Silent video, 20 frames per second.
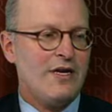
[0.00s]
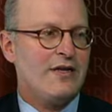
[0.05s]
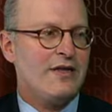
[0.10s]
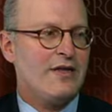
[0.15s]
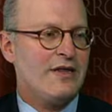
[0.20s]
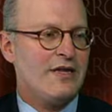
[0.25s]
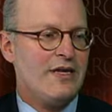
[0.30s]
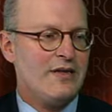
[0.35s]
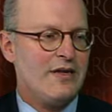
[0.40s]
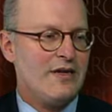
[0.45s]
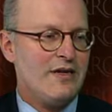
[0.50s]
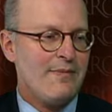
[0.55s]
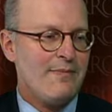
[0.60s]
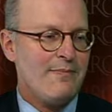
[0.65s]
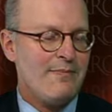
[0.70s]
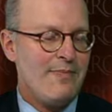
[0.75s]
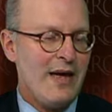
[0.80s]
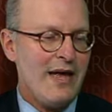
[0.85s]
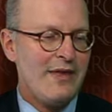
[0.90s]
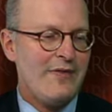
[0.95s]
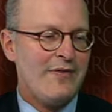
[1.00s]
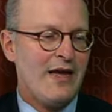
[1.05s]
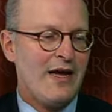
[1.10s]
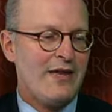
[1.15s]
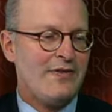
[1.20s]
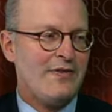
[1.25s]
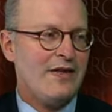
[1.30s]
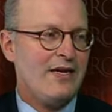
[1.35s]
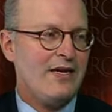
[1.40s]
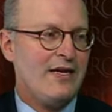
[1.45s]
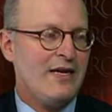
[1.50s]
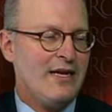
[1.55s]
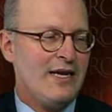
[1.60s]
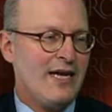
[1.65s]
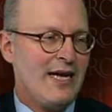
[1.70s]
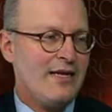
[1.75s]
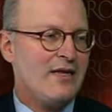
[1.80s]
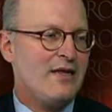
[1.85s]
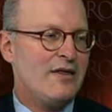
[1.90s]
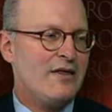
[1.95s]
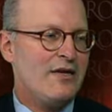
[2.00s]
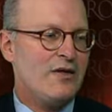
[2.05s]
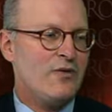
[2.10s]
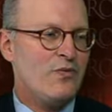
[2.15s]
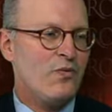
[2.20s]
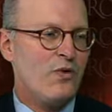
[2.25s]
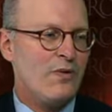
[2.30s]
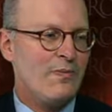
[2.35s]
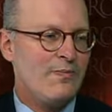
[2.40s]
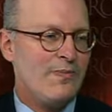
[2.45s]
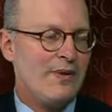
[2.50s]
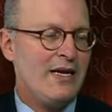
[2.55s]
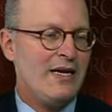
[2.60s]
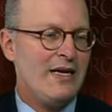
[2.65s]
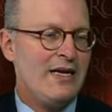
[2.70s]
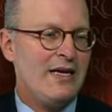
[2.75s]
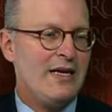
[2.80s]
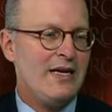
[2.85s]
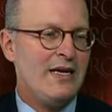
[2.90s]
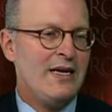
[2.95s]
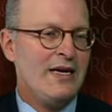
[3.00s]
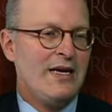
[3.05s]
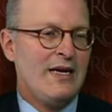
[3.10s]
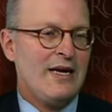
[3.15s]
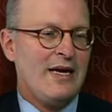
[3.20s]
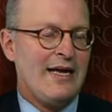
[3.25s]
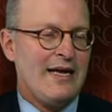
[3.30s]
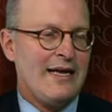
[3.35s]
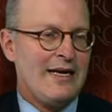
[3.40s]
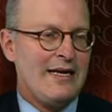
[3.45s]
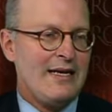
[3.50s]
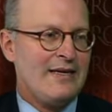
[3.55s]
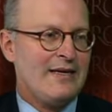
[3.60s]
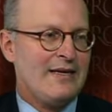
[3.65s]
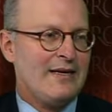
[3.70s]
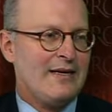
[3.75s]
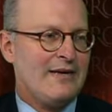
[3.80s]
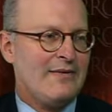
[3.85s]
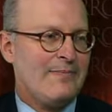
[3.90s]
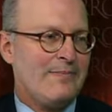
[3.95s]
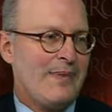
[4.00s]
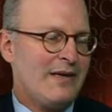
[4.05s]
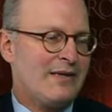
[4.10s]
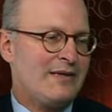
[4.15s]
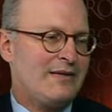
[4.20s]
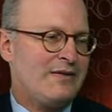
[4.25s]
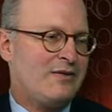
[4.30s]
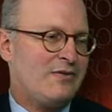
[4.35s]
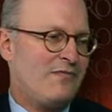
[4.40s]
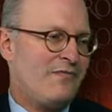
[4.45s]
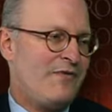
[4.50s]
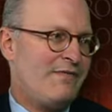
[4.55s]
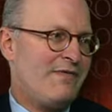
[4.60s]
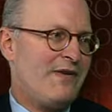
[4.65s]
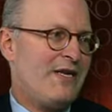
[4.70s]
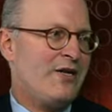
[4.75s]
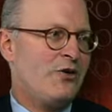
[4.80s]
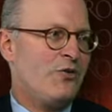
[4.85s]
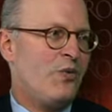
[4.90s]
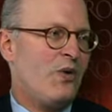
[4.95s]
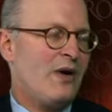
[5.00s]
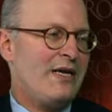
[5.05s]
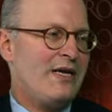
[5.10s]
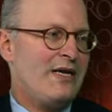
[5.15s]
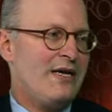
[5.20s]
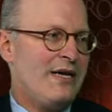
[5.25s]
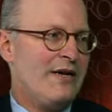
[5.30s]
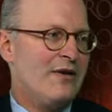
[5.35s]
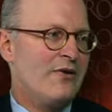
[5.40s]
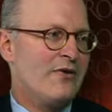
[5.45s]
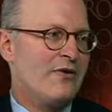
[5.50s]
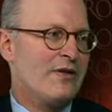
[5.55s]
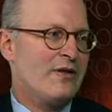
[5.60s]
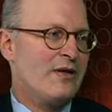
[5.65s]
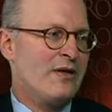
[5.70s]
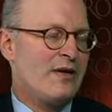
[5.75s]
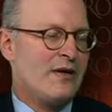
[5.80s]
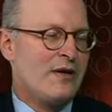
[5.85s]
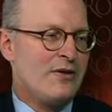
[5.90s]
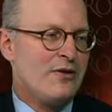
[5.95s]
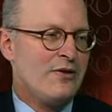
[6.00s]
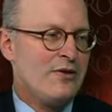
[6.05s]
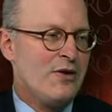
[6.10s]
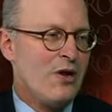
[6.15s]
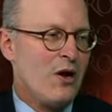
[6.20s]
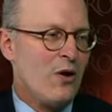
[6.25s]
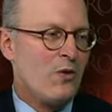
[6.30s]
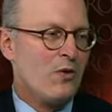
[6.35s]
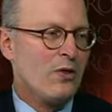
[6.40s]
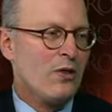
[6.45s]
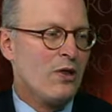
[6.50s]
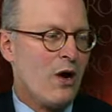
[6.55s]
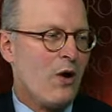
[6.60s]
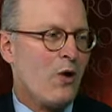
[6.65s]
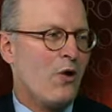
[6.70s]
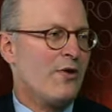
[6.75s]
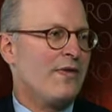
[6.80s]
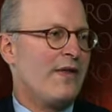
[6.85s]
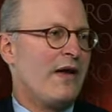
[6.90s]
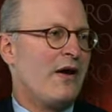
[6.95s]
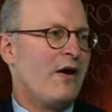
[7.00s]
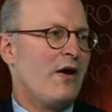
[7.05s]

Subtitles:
indices in a bet that the indices will be in about 15 to 20 years no lower than they